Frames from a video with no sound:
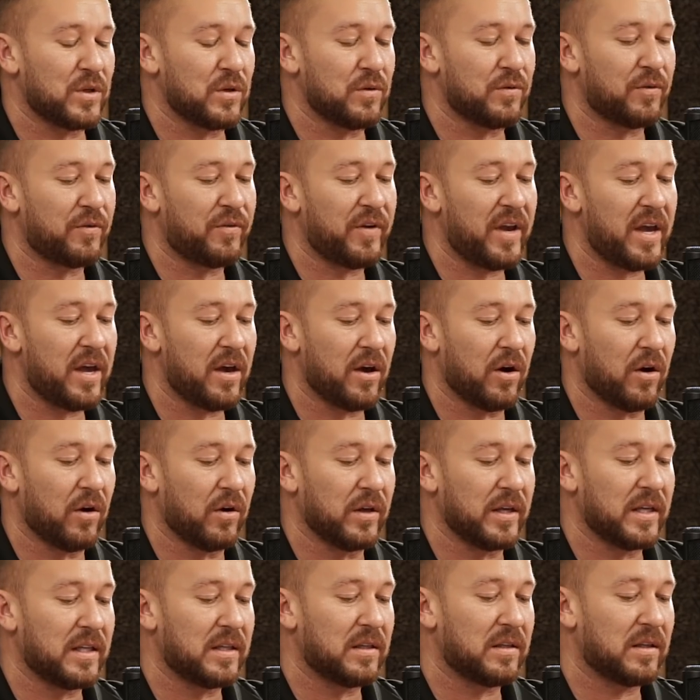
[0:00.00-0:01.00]
fail,
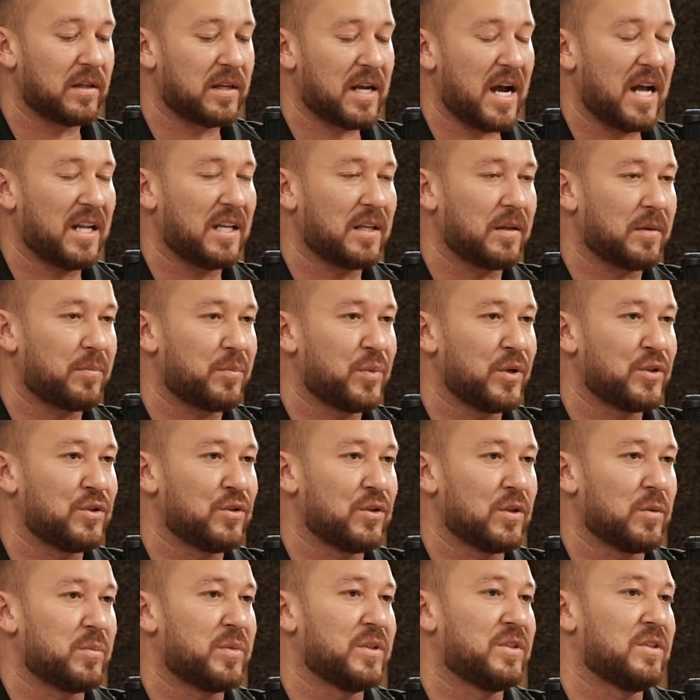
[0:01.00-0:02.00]
it kind of puts
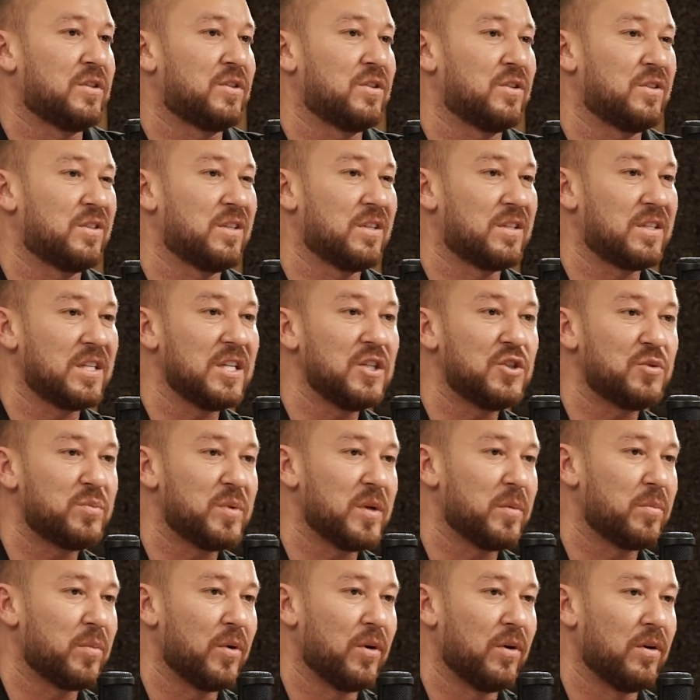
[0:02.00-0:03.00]
you in a position to teach
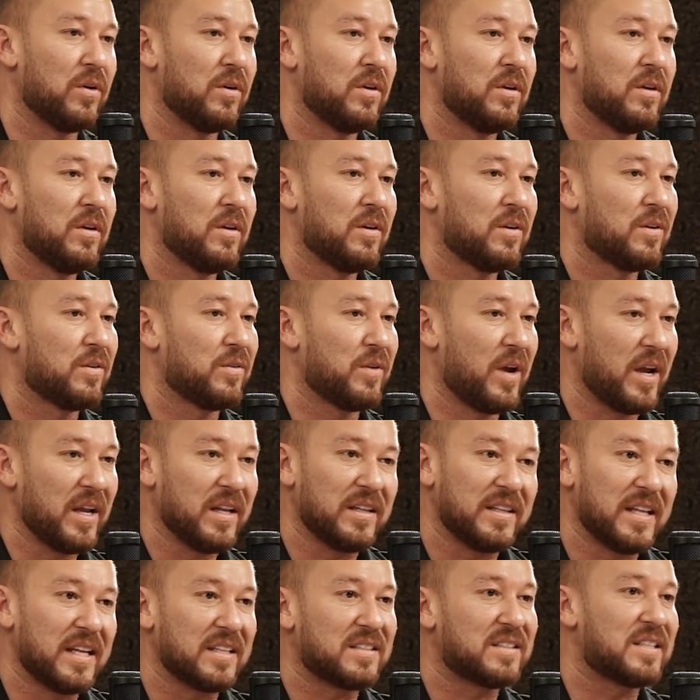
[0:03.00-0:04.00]
people. Mm-hmm. Right.
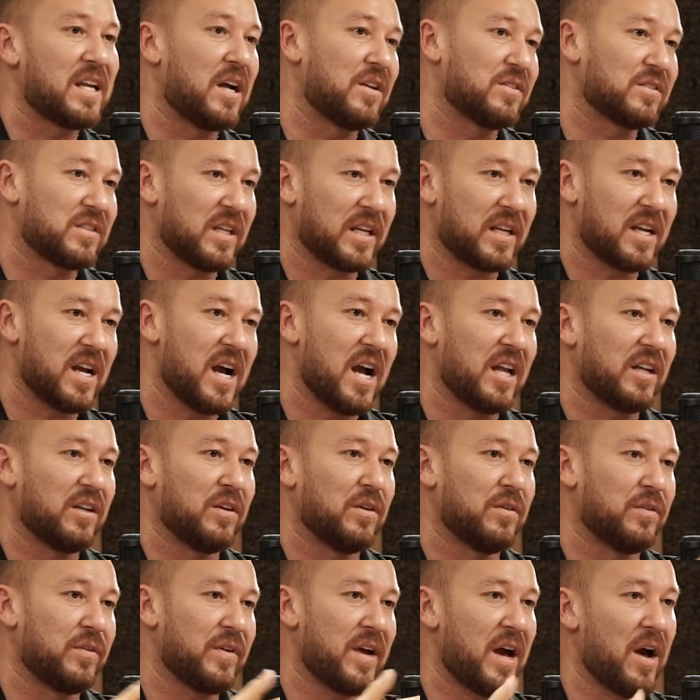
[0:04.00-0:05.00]
And that sounds like kind
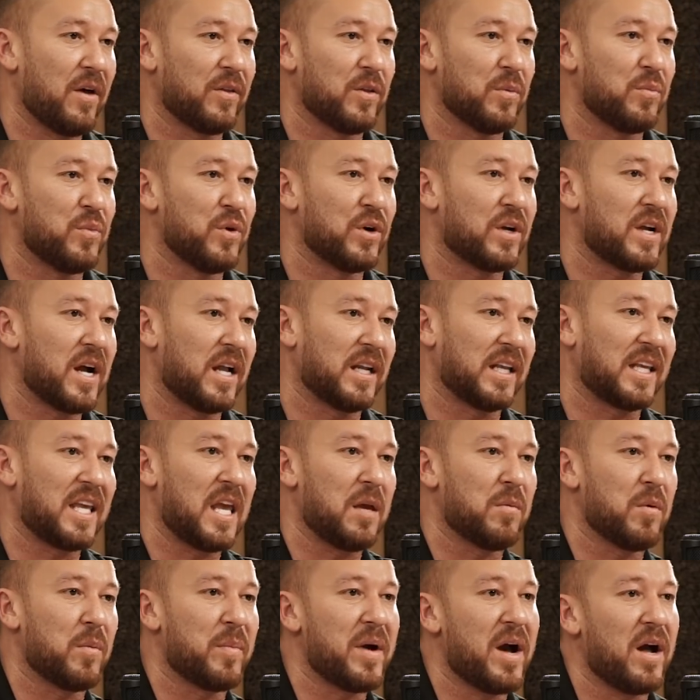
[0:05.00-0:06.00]
of how the book kind of
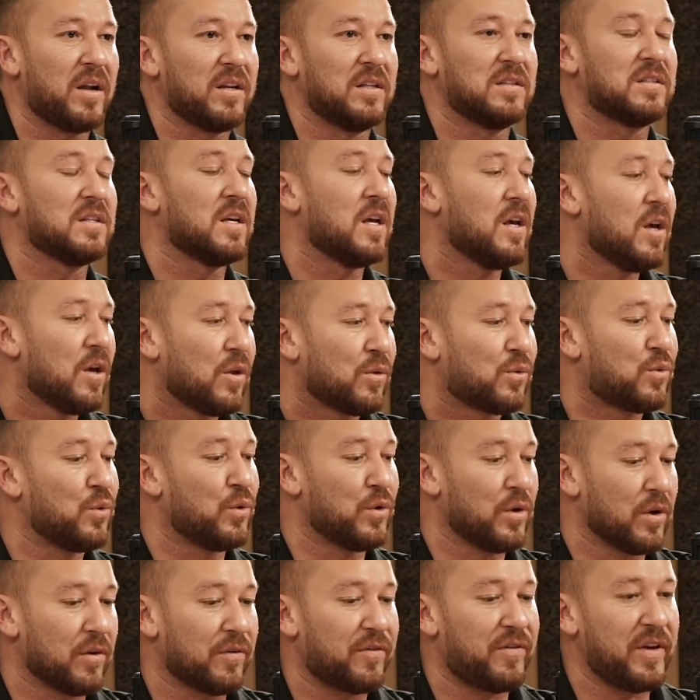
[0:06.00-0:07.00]
came about is through
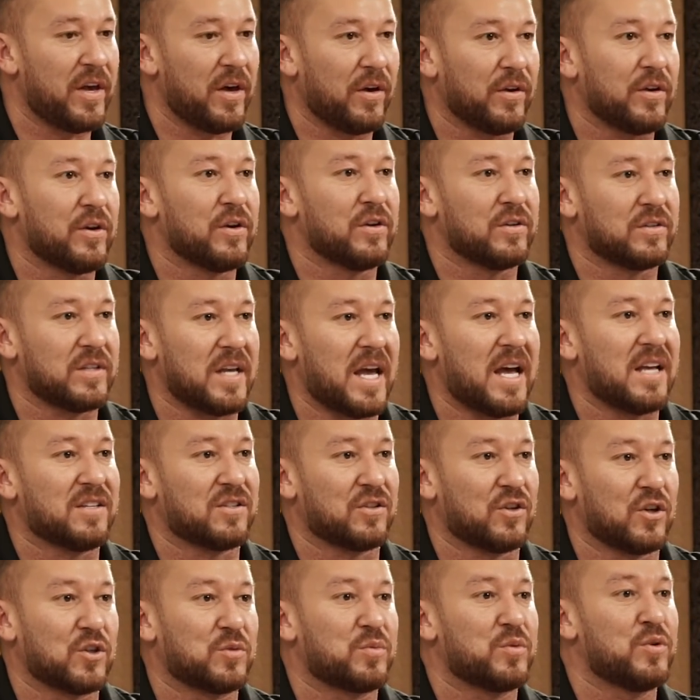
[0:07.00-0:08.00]
your failures as
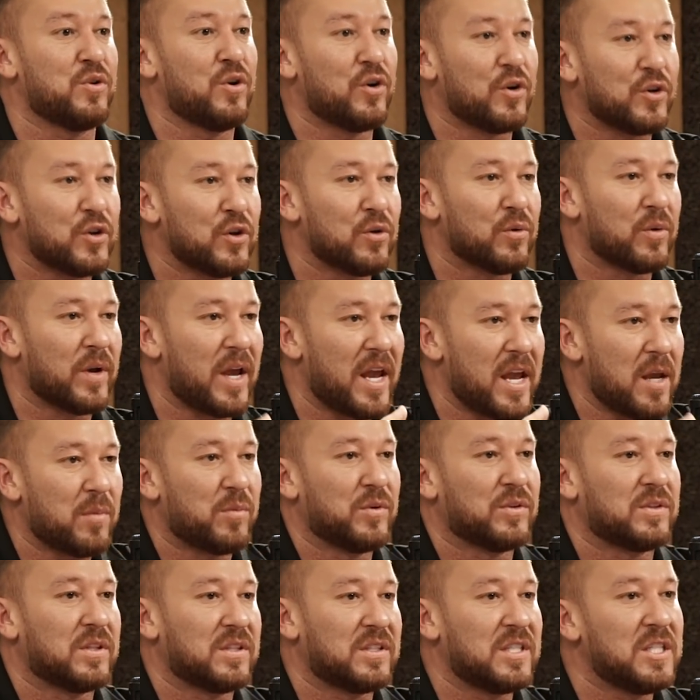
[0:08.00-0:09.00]
an entrepreneur, you were
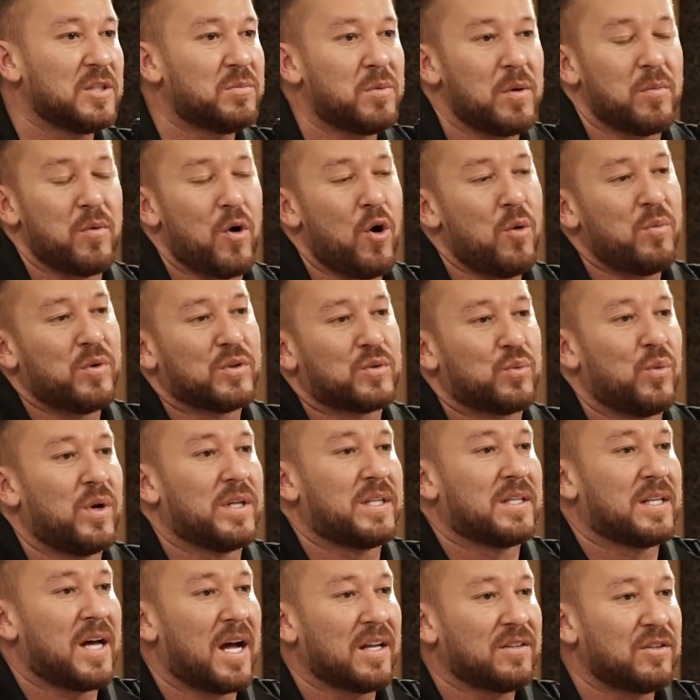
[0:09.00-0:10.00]
able to teach people almost
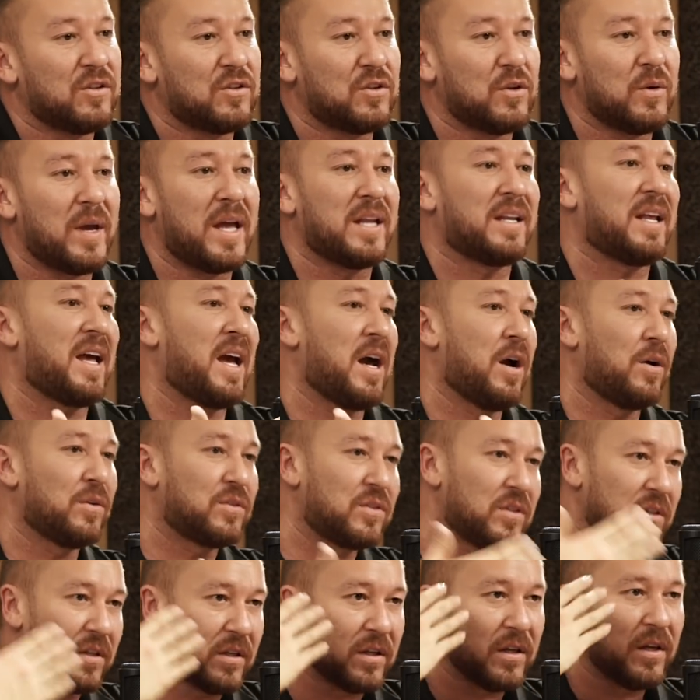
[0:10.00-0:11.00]
what not to do and how
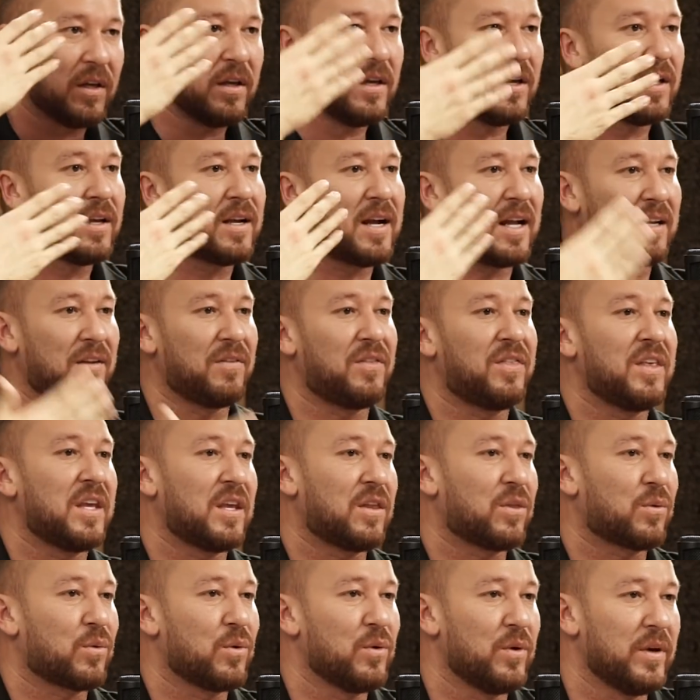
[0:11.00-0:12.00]
to kind of
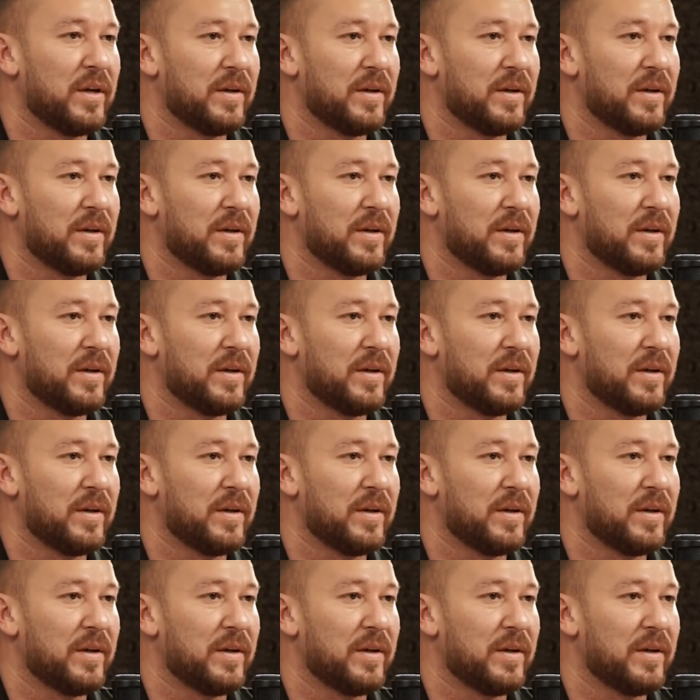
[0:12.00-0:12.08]
think through